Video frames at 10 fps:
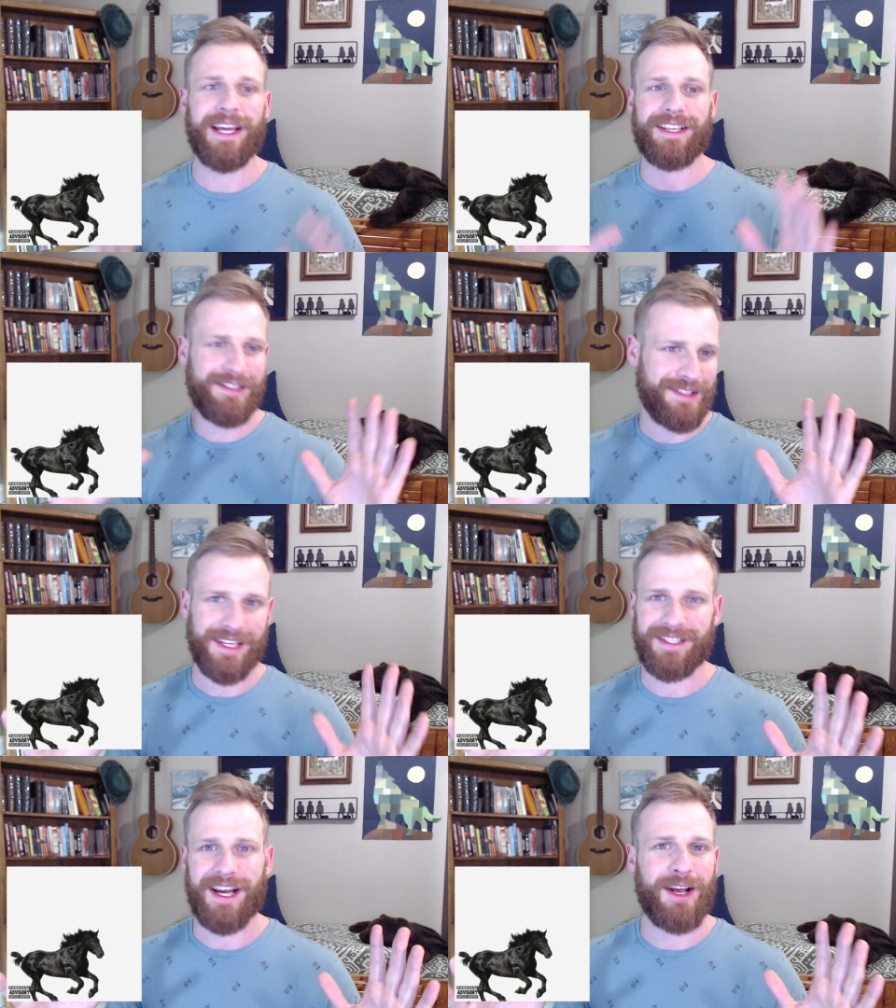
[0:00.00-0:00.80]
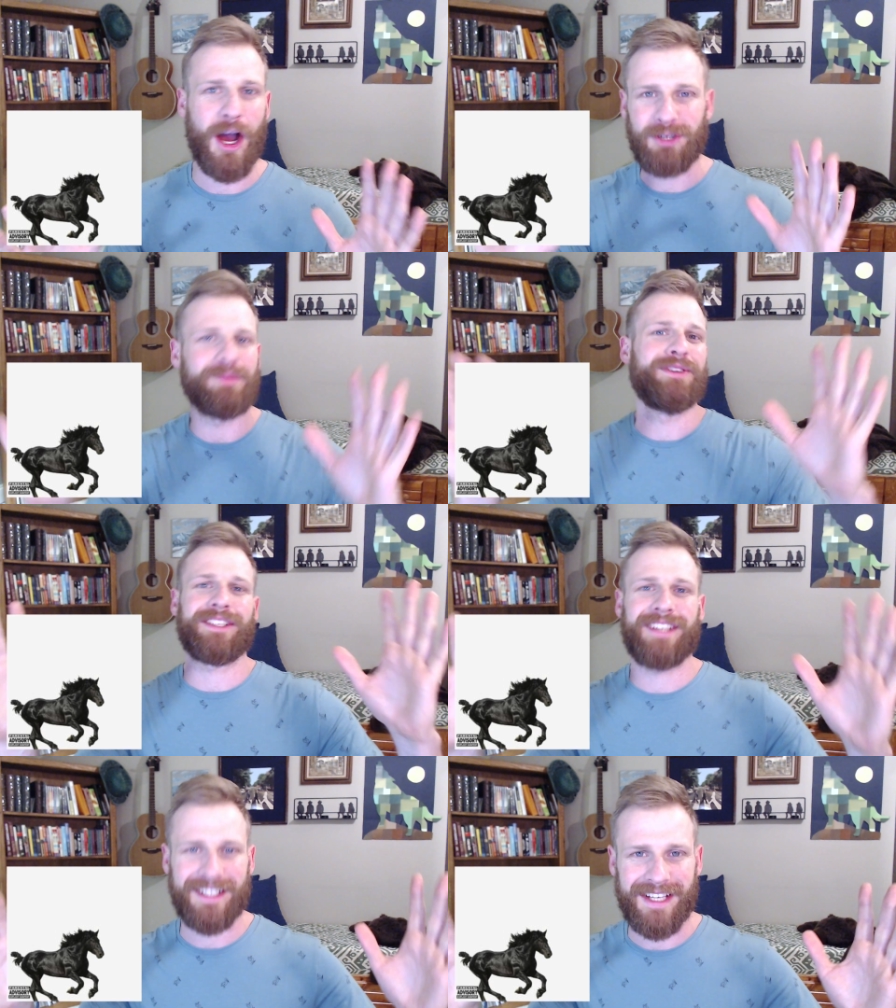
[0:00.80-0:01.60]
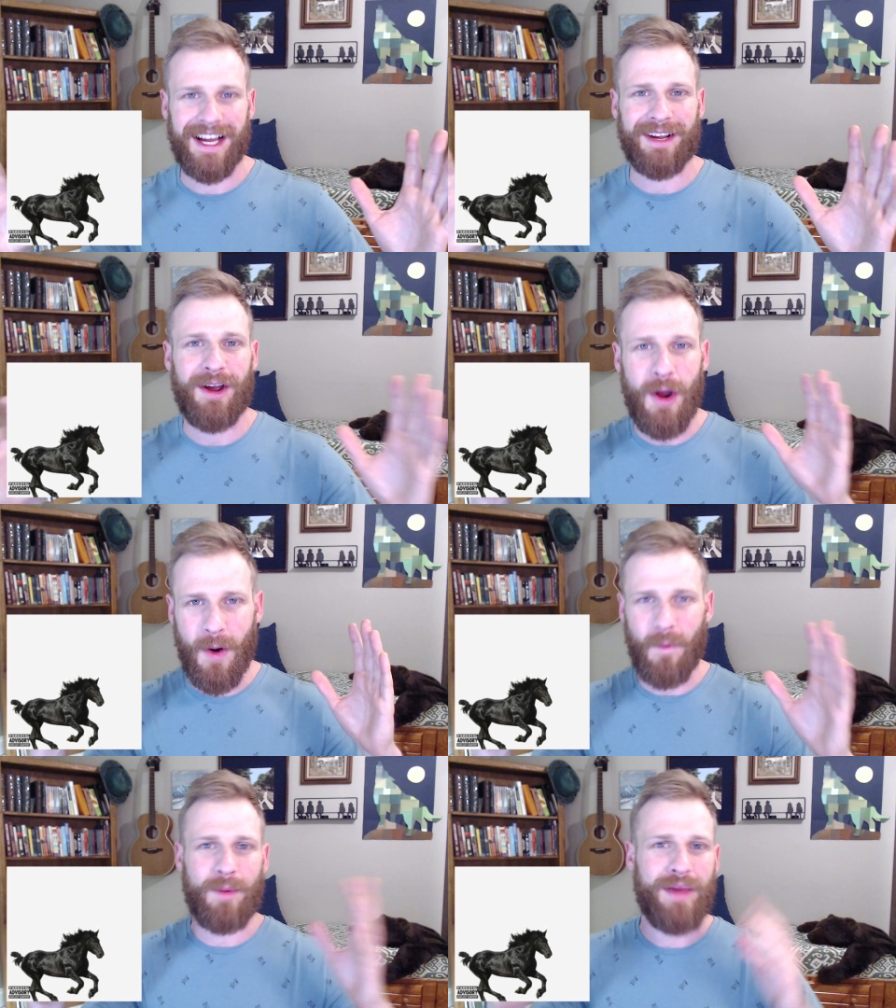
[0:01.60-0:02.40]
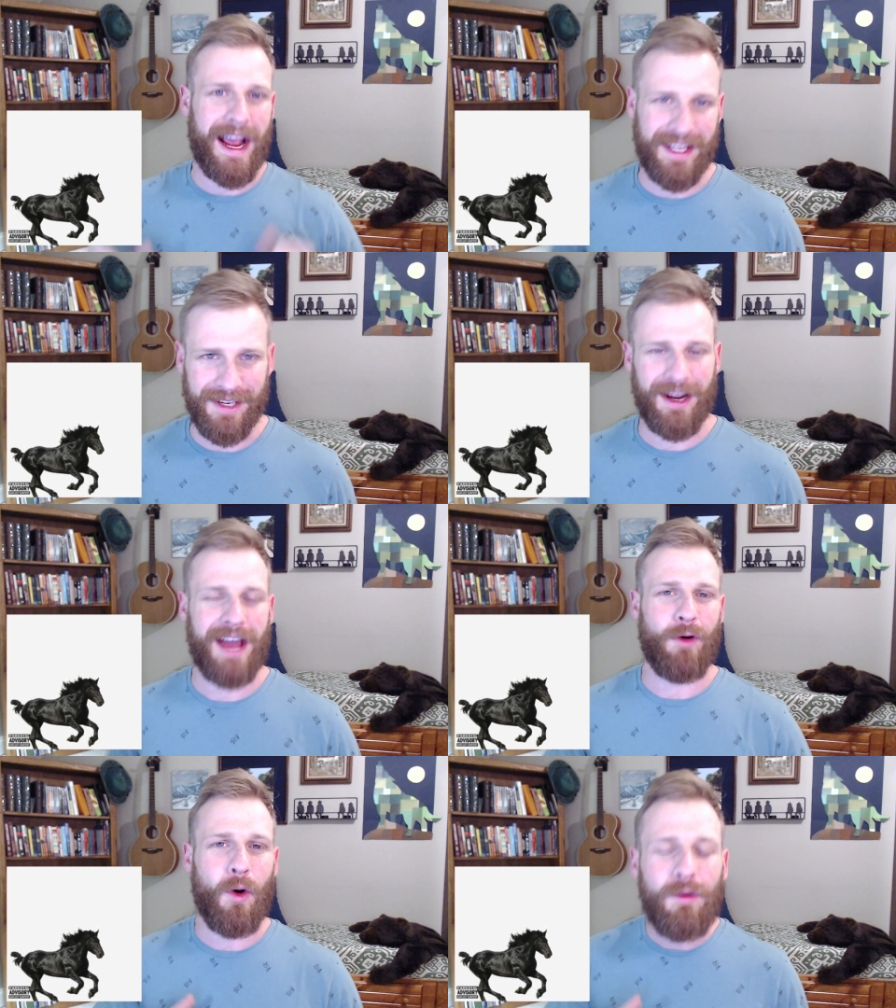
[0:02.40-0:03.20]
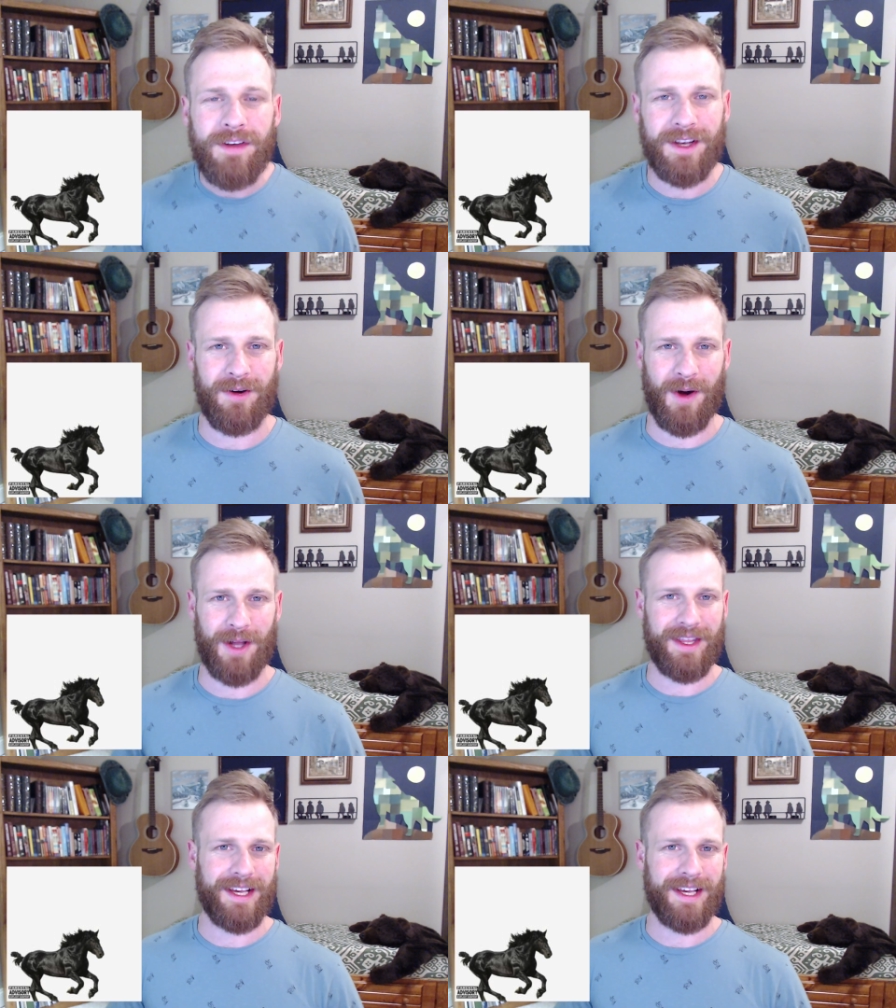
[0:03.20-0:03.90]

Yes, TikTok. Country music TikTok. We're back here. I have a whole video on